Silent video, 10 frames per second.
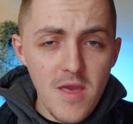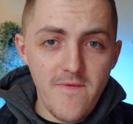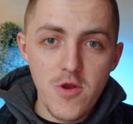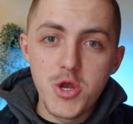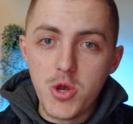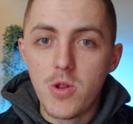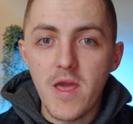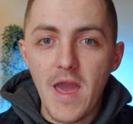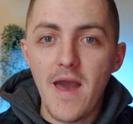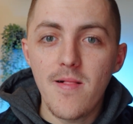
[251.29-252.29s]
If you're
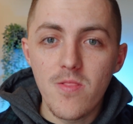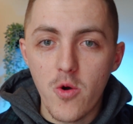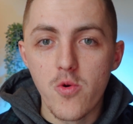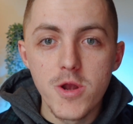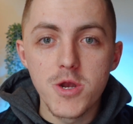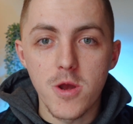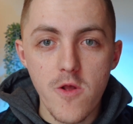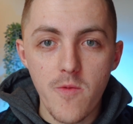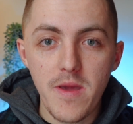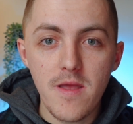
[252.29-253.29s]
shooting at lower shutter
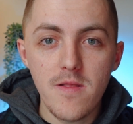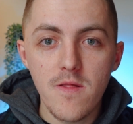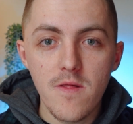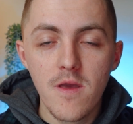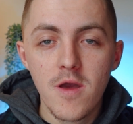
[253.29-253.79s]
speeds,